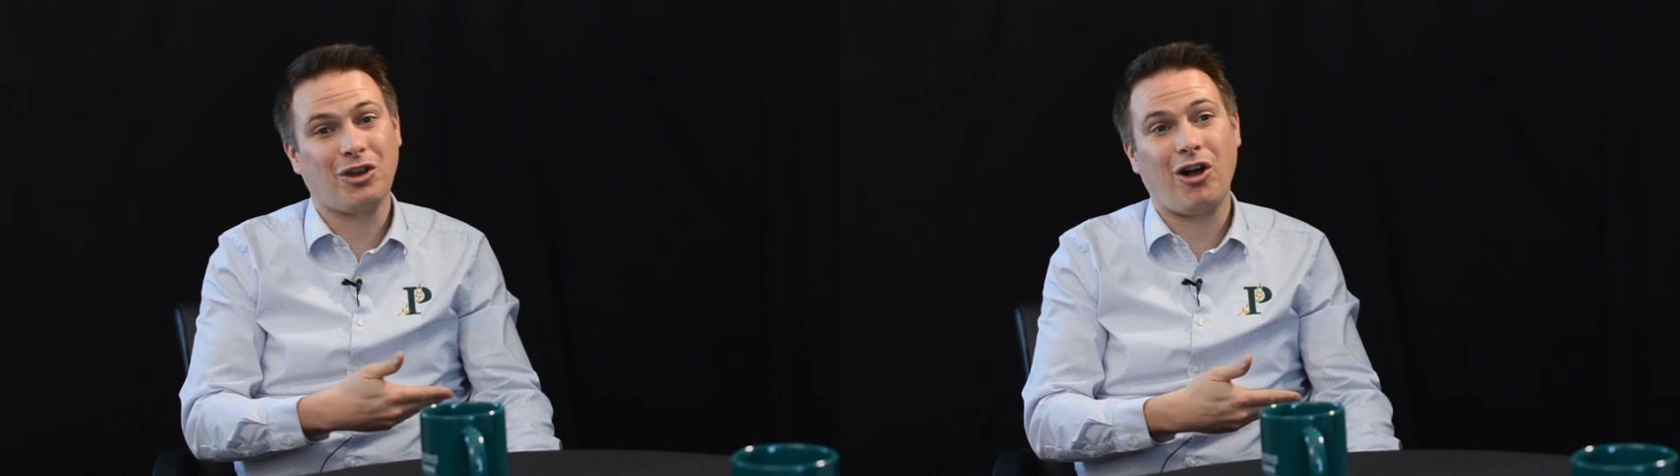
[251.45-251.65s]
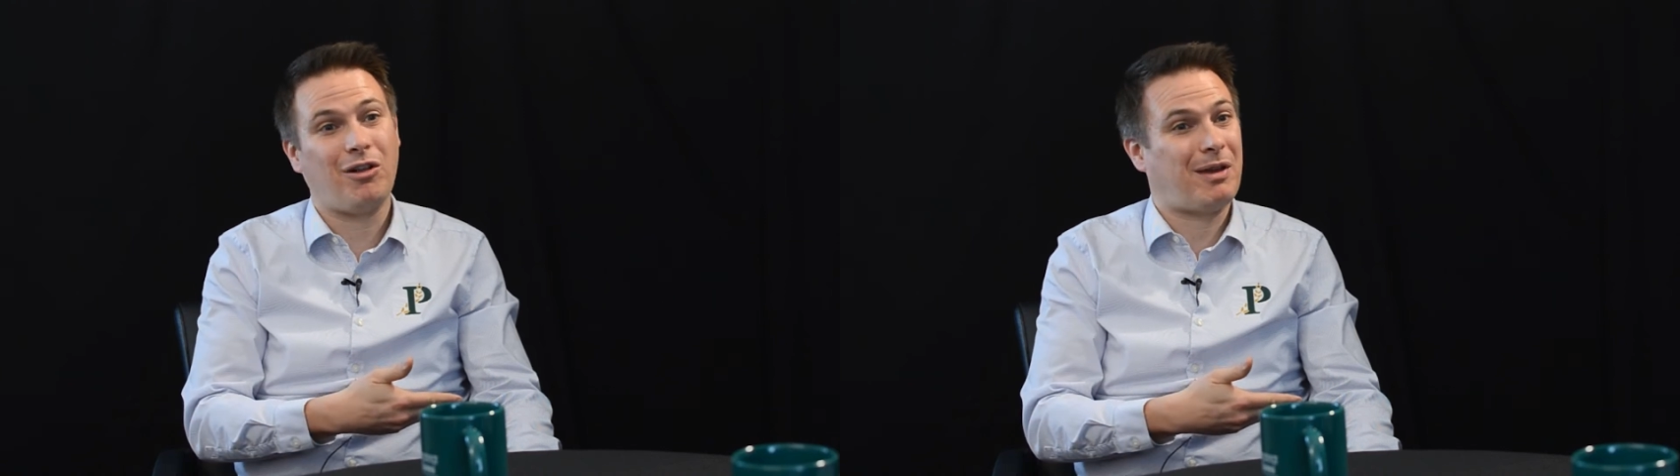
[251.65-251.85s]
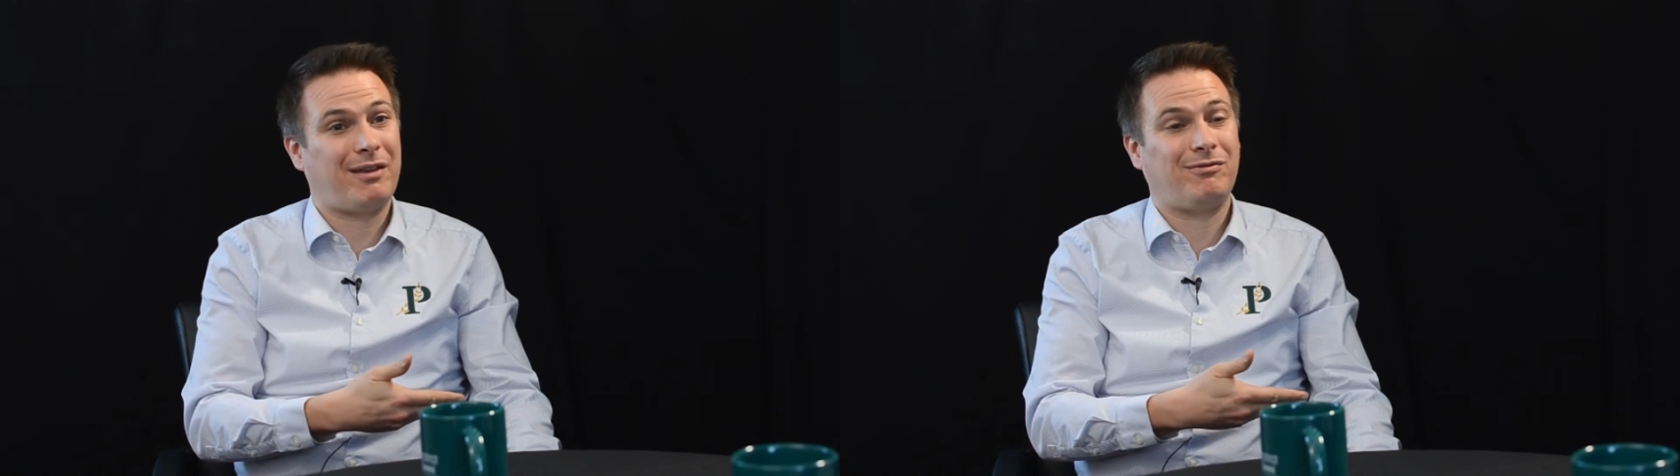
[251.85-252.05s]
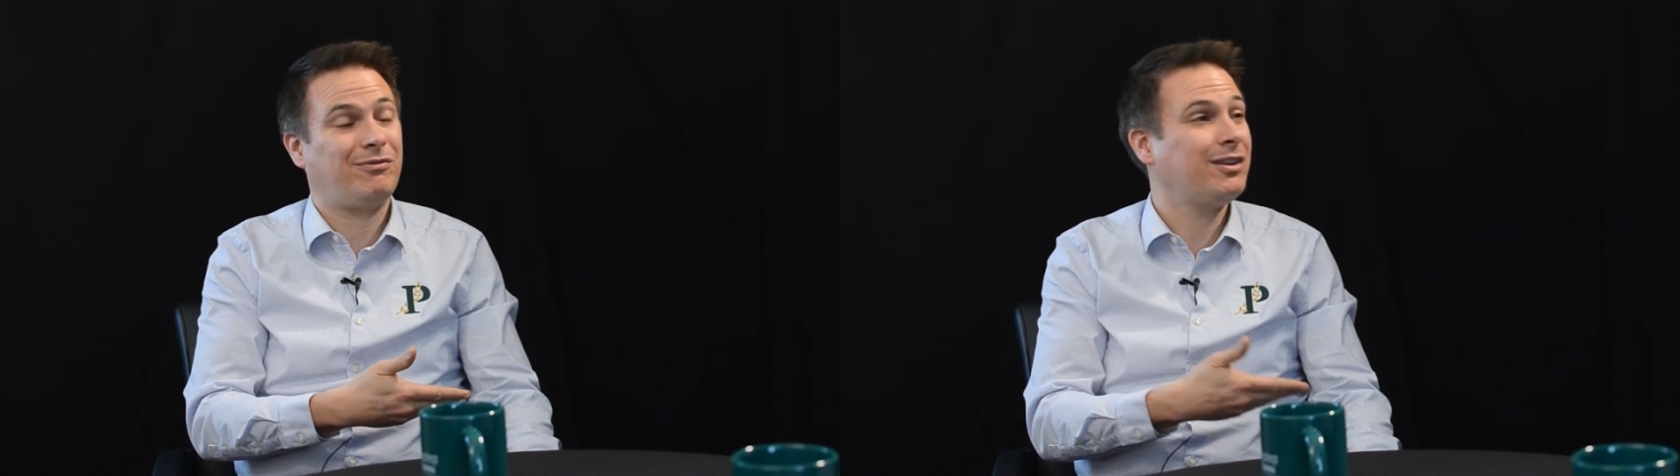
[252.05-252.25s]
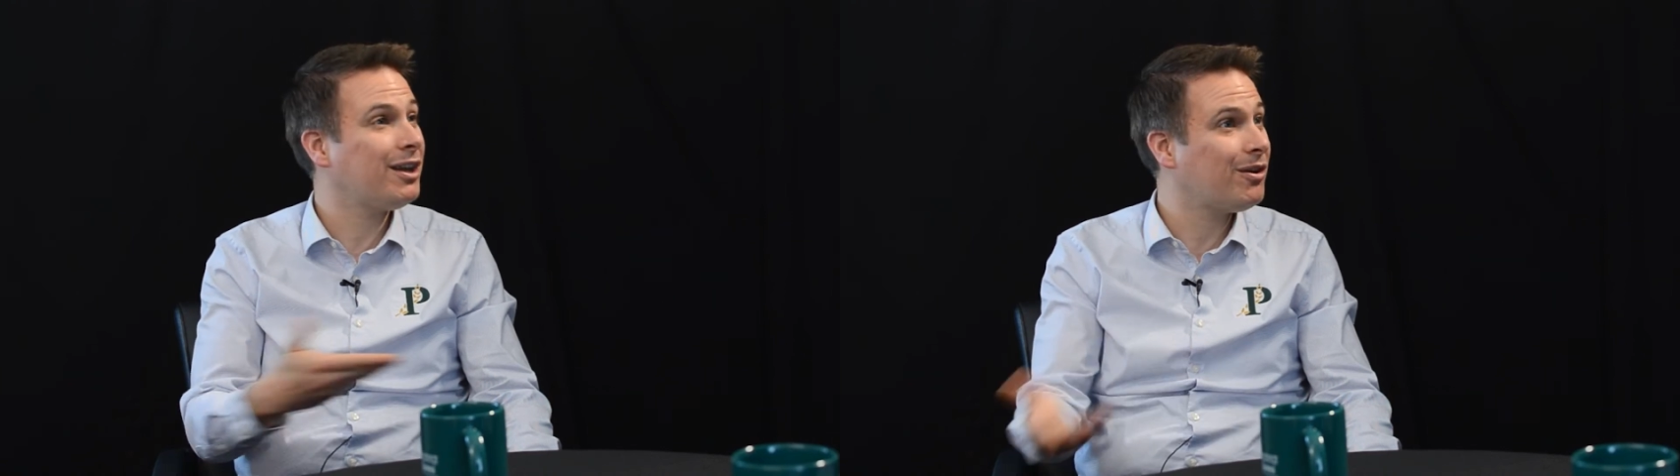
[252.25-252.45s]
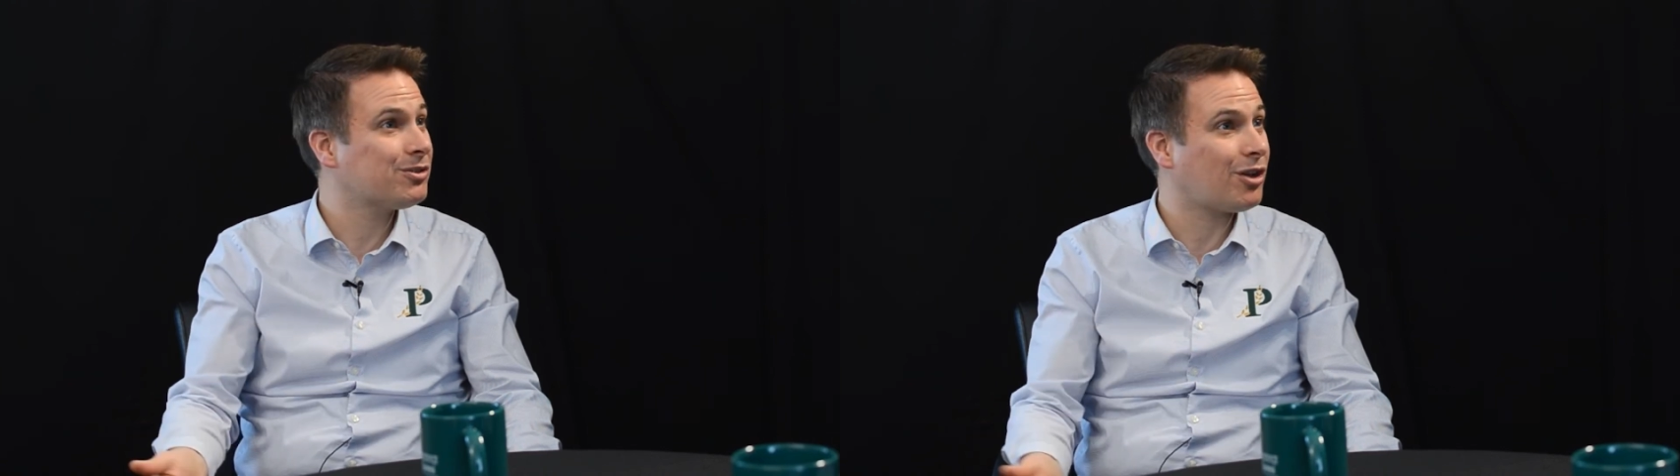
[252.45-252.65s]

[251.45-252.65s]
all my videos,